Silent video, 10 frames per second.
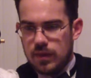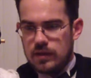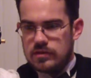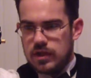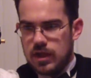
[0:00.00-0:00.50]

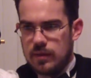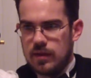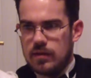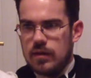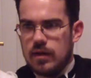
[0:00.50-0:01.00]
Each time
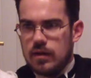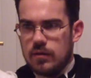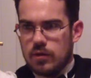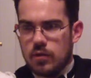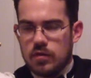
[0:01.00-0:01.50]
I
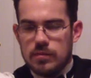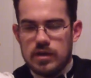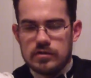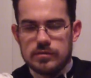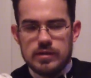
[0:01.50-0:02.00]
record the
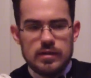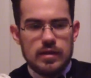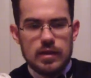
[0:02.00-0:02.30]
measurement,